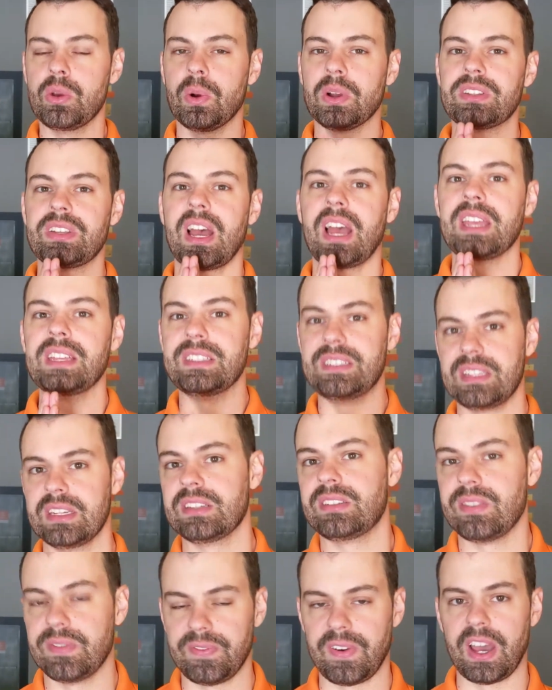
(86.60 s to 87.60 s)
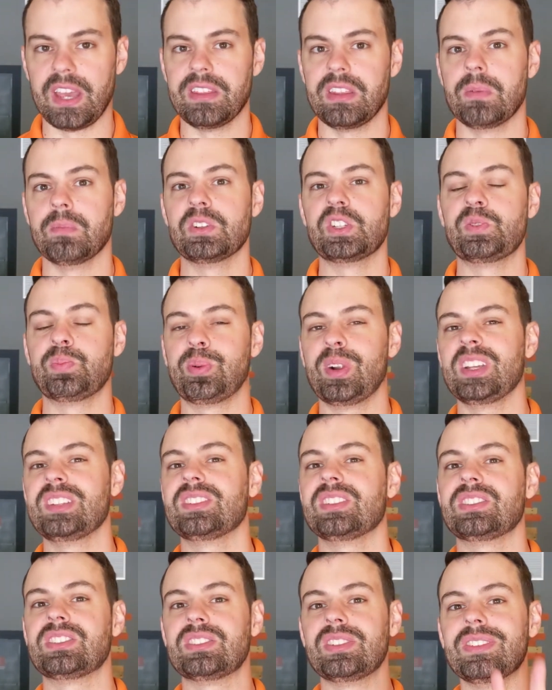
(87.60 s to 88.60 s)
you want to identify them, which
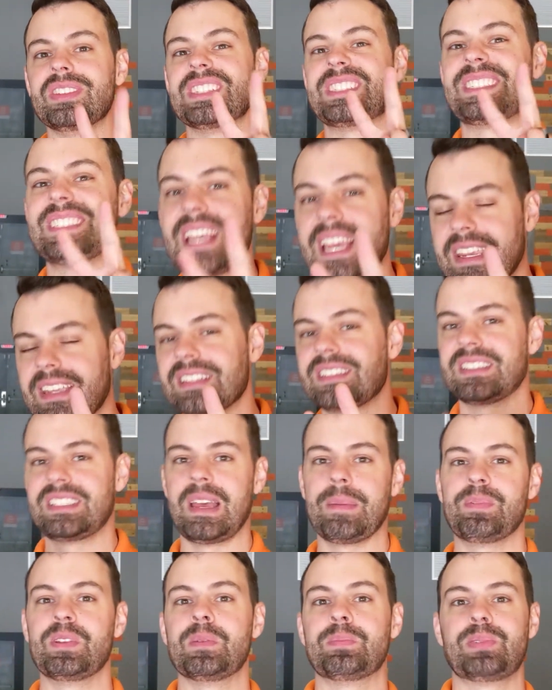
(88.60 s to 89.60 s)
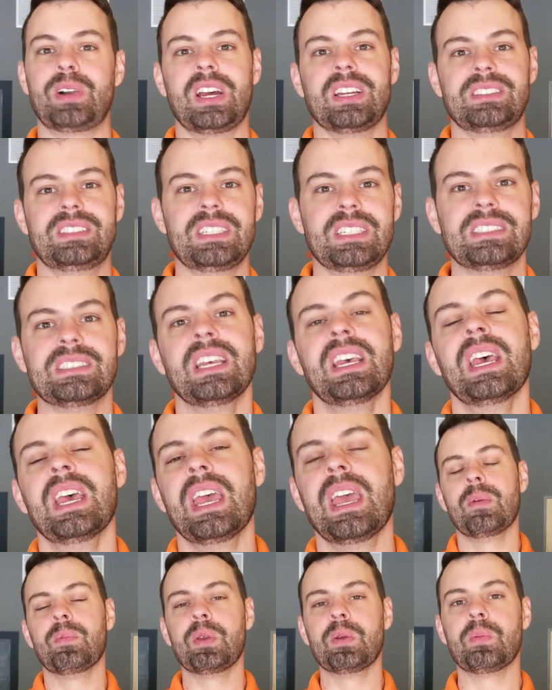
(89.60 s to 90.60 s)
brings us to the second step in the process.
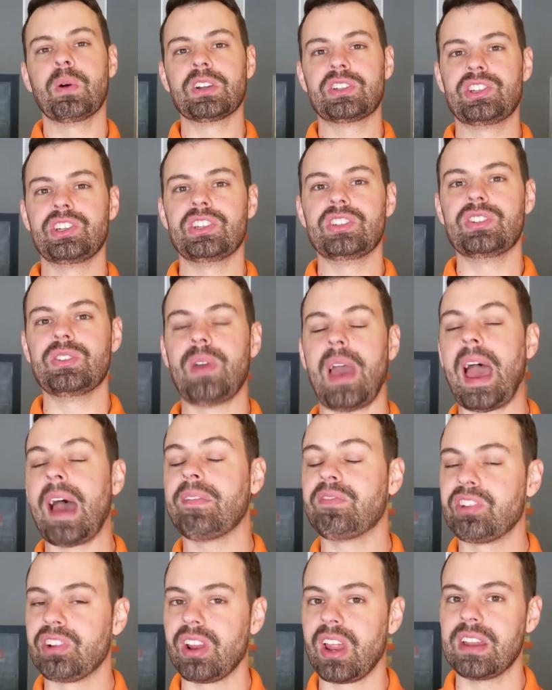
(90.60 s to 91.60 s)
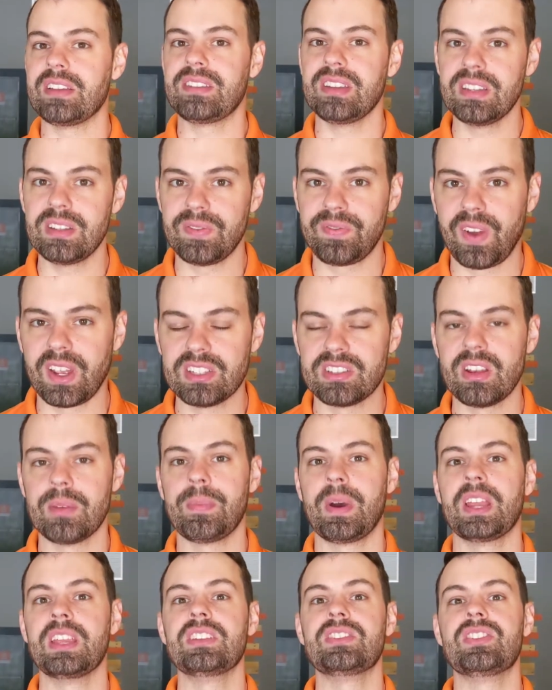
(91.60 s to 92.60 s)
And we want you to do after you identify
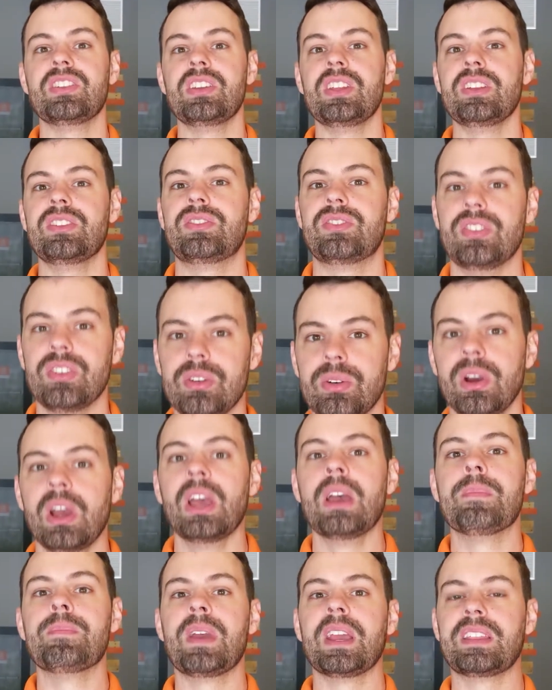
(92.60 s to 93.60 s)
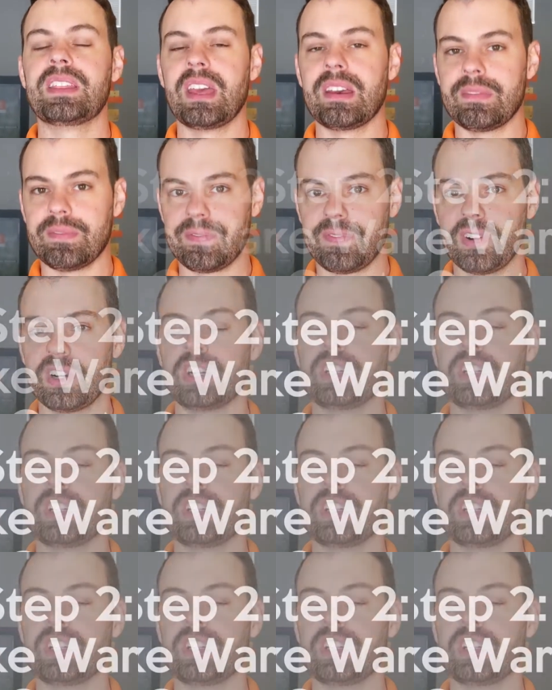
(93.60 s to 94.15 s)
somebody is you need to make that